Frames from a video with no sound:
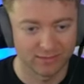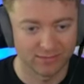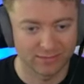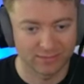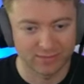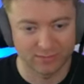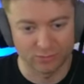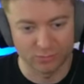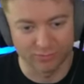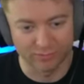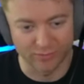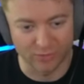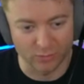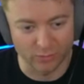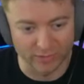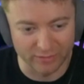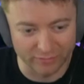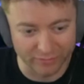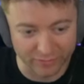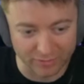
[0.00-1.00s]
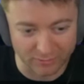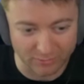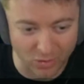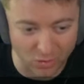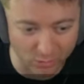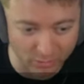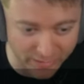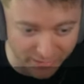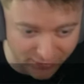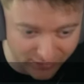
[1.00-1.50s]
Let's move the queen for the
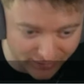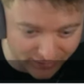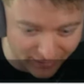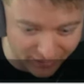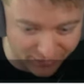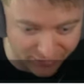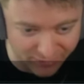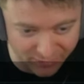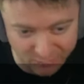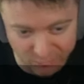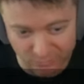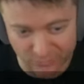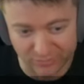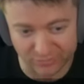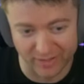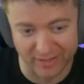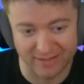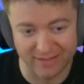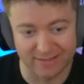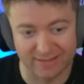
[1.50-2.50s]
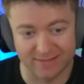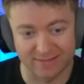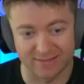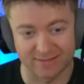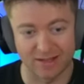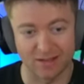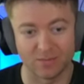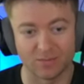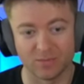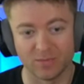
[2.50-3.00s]
moment. I think we're threatening
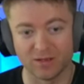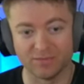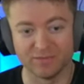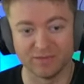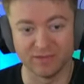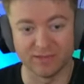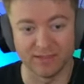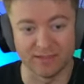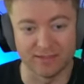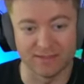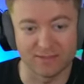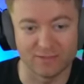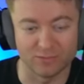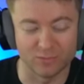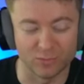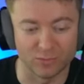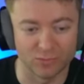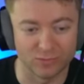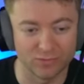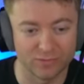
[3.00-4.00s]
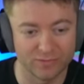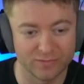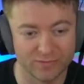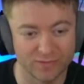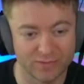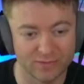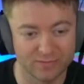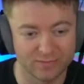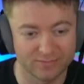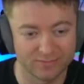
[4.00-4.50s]
some of these
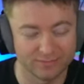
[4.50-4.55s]
moves.